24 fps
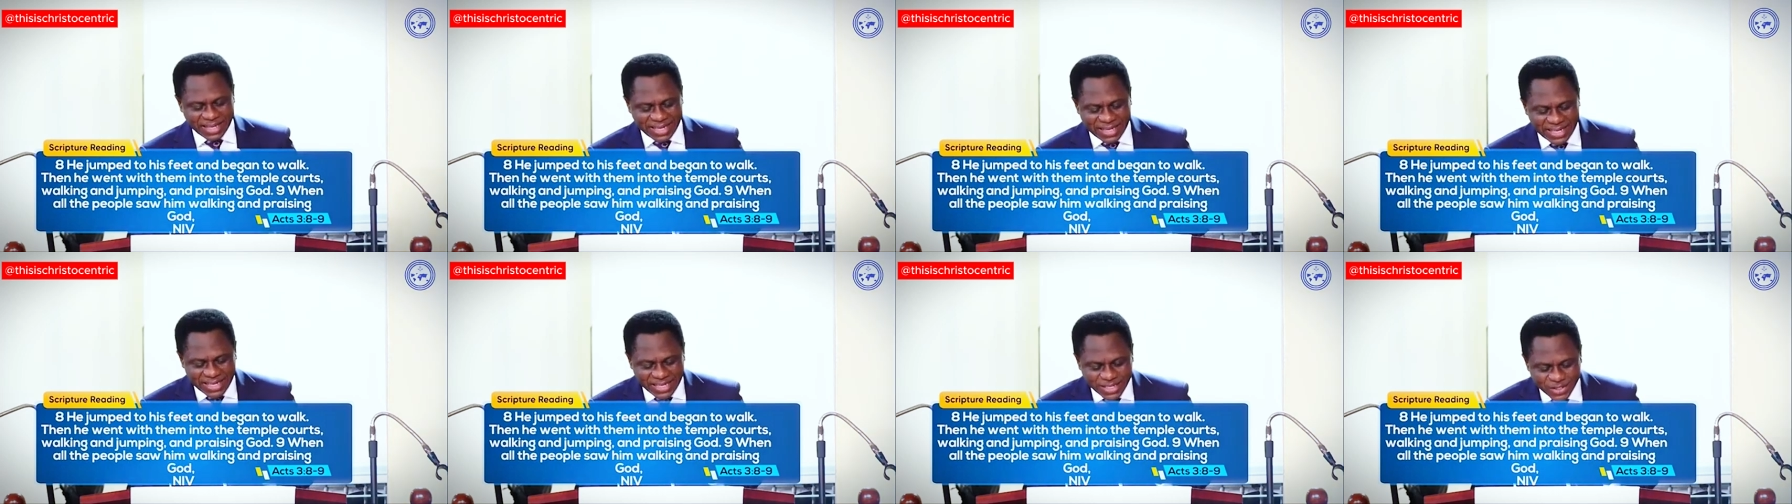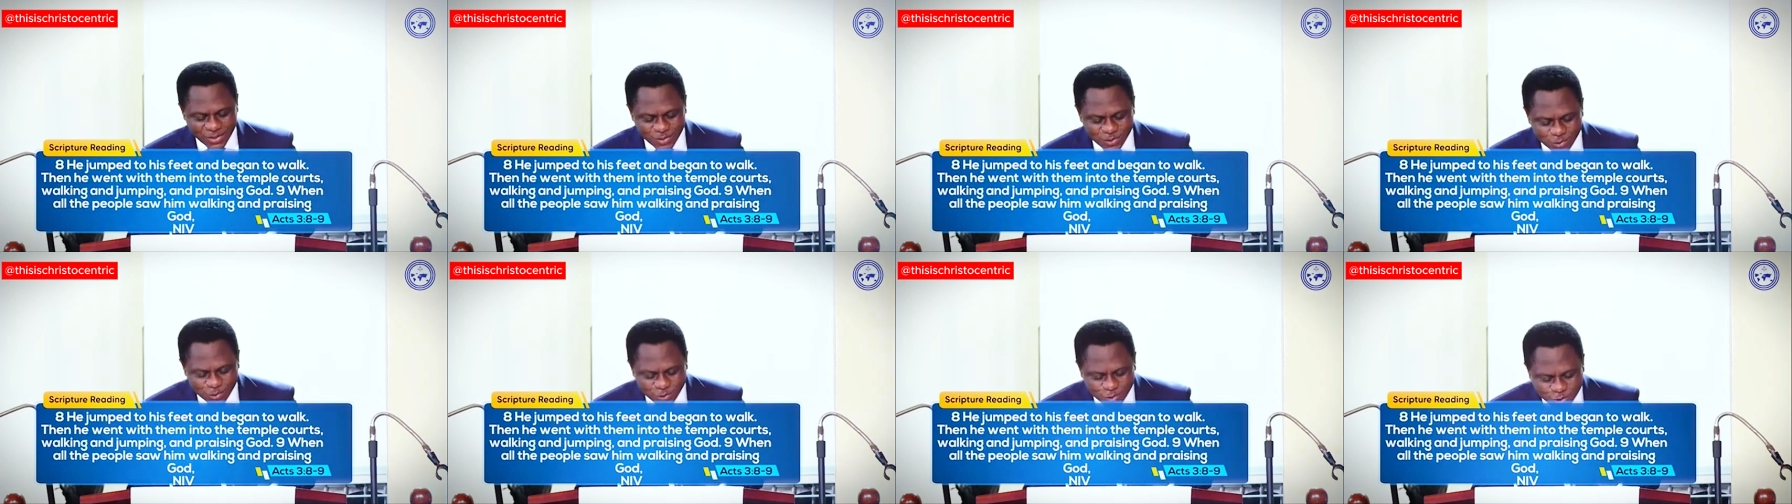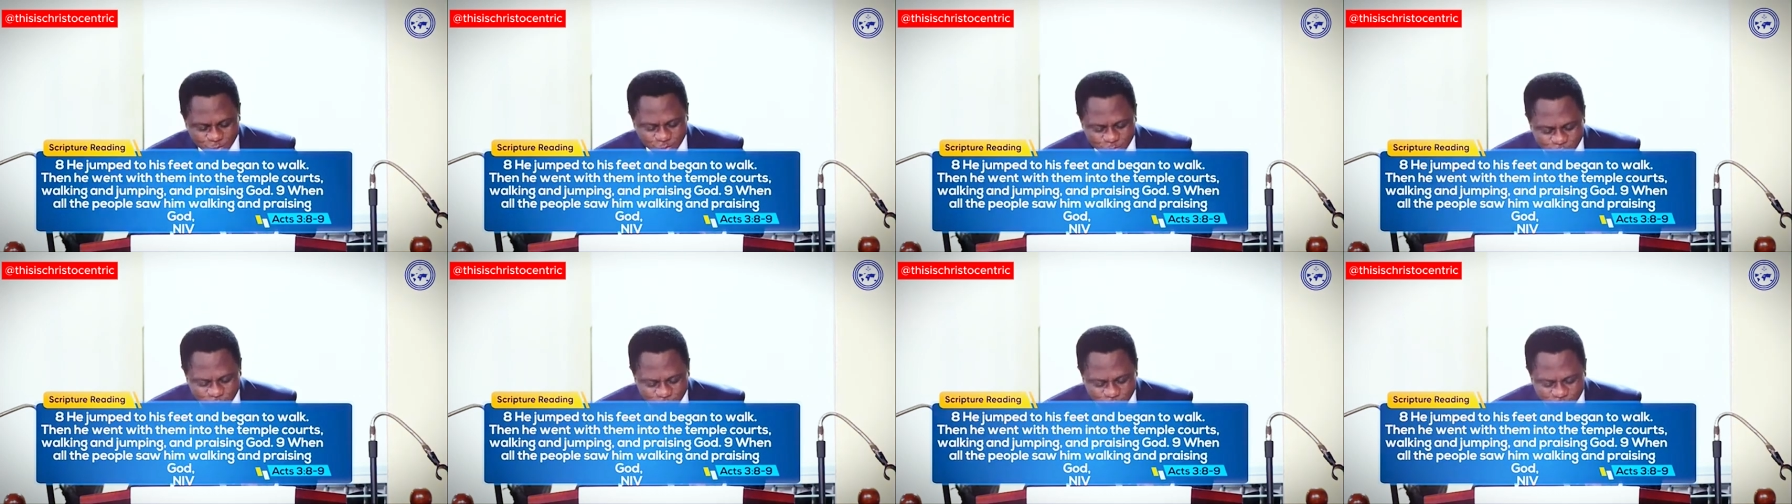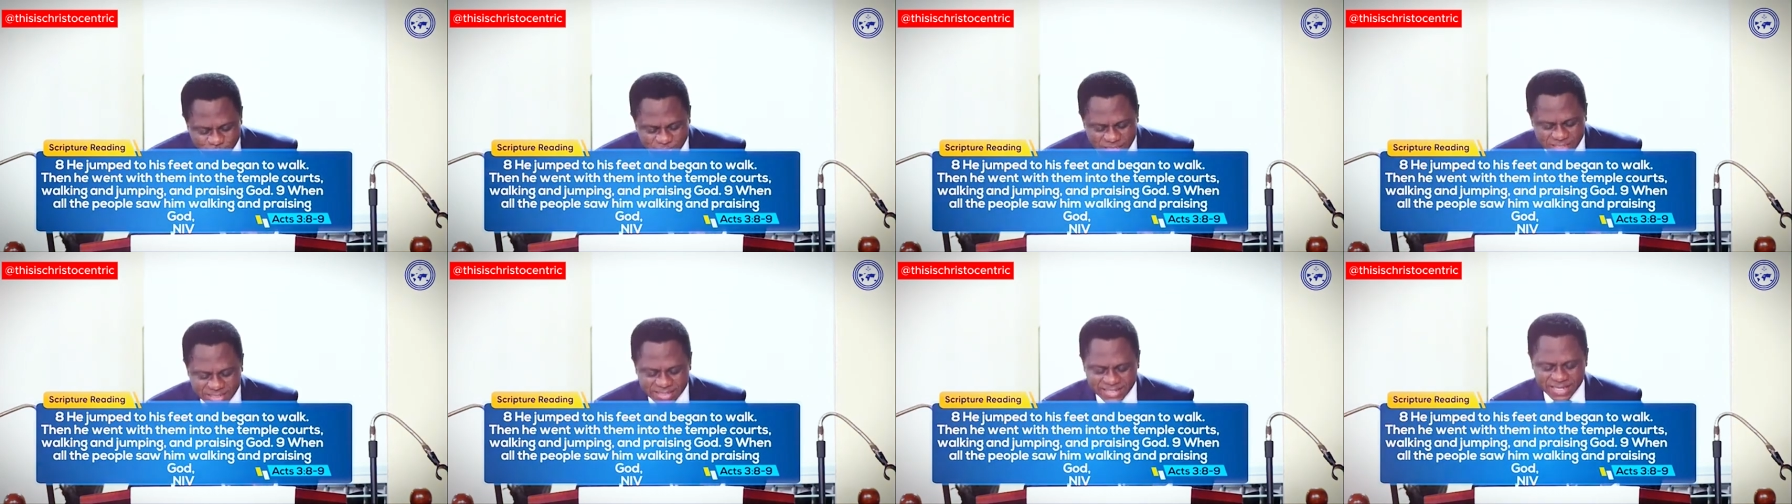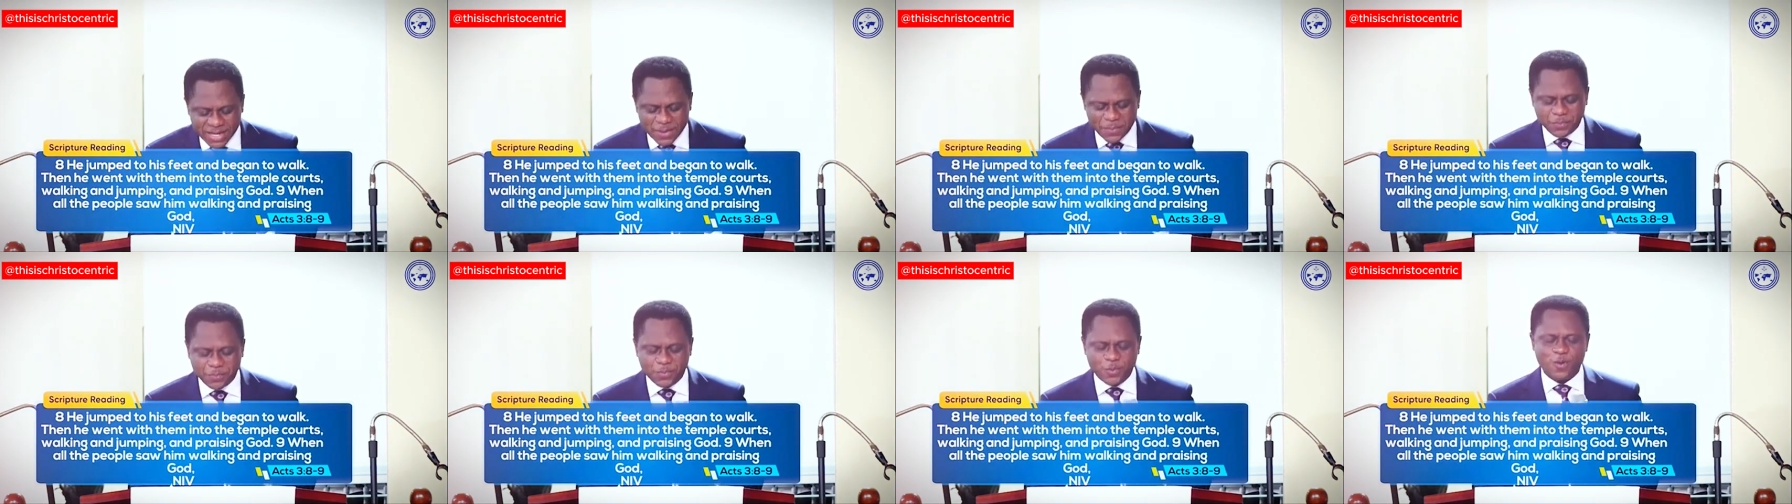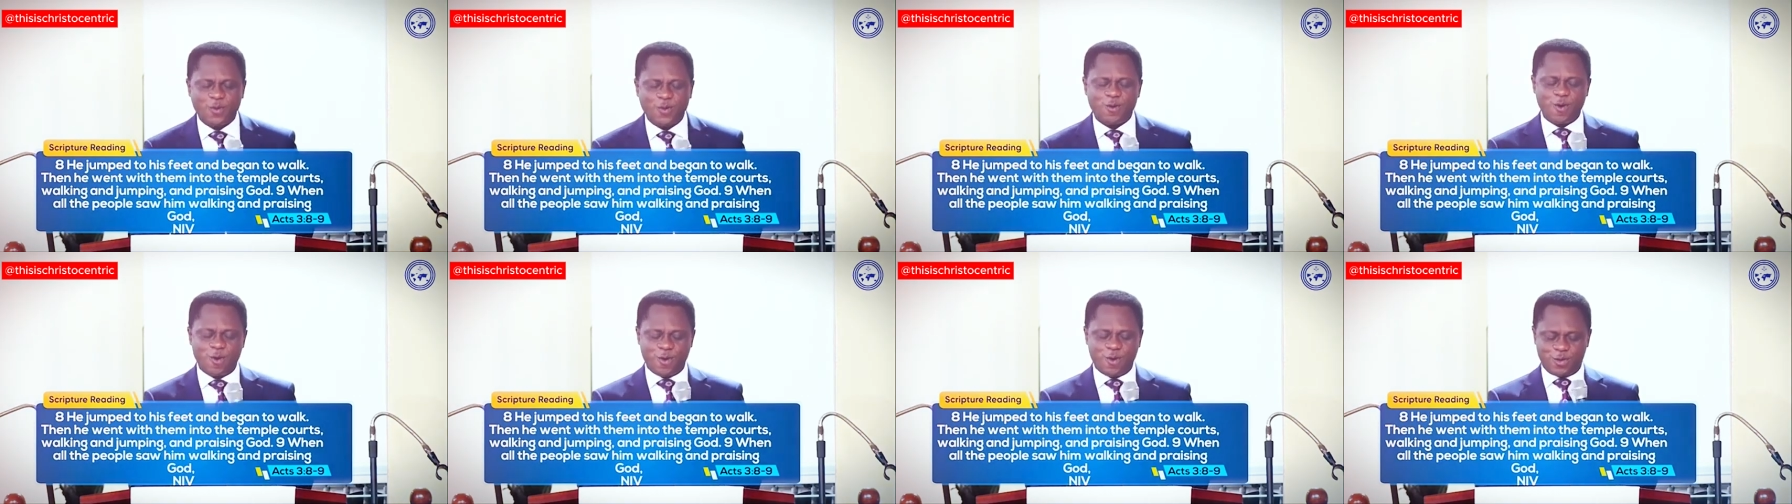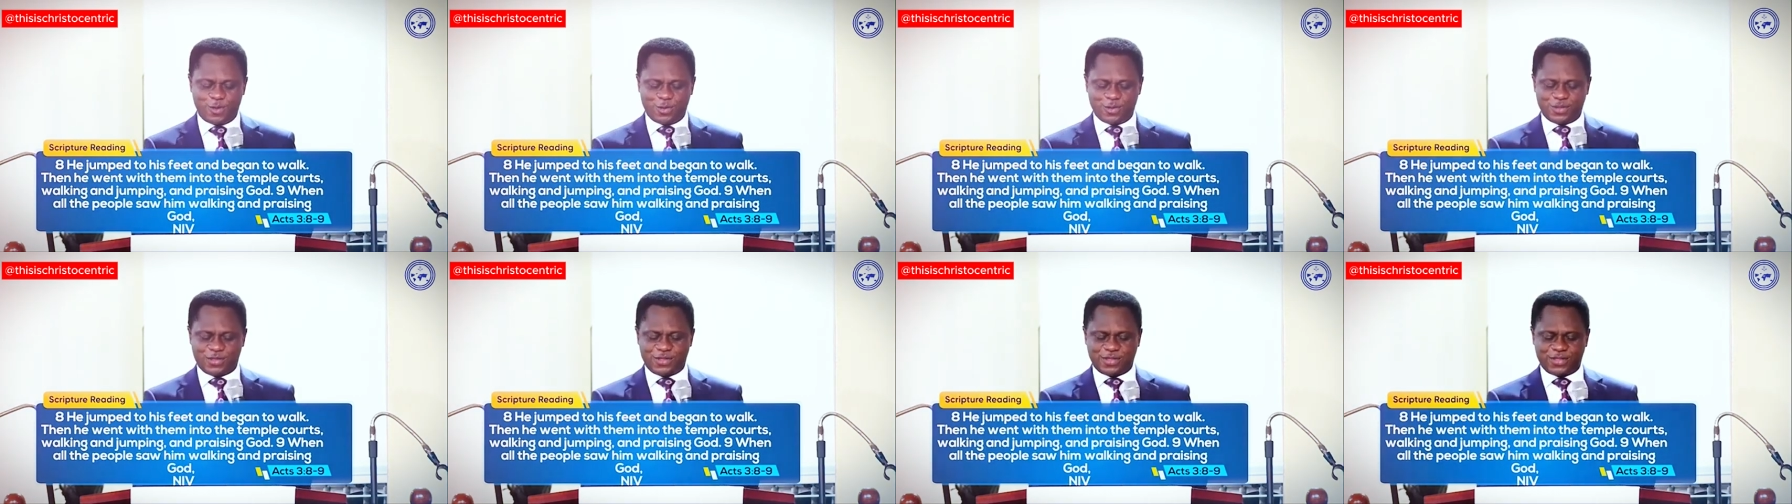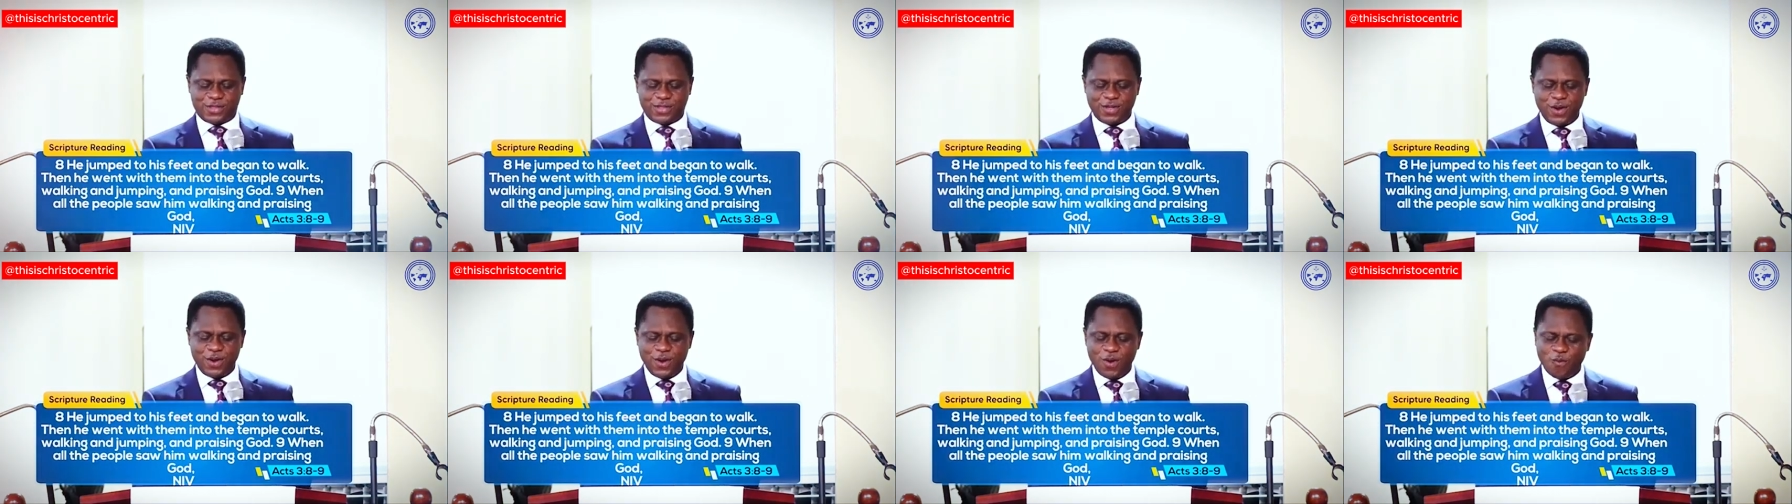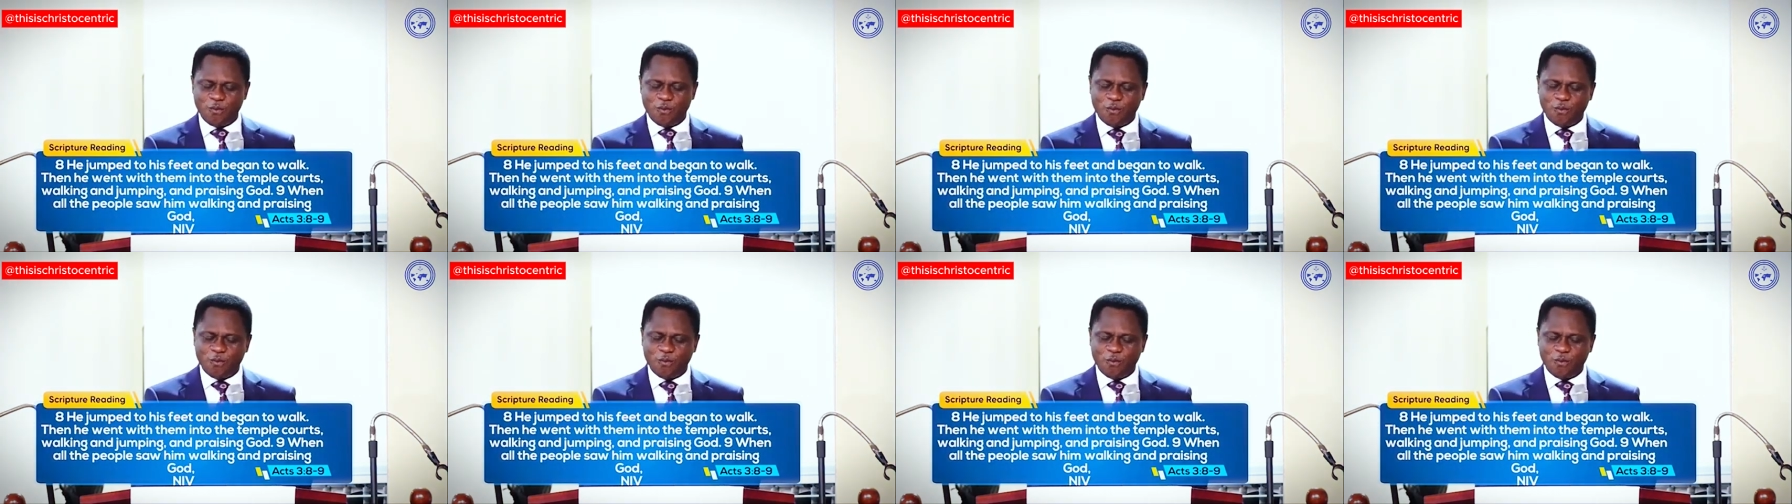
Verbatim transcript: into the temple courts,